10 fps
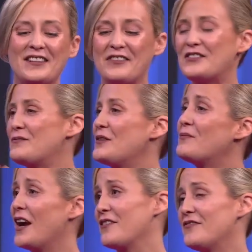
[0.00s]
love to be
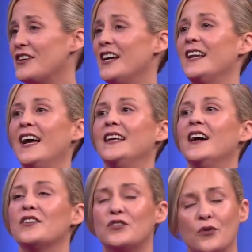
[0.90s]
barefoot and I
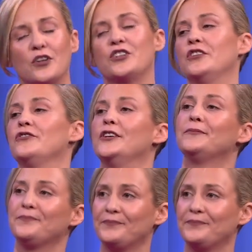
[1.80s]
adore children.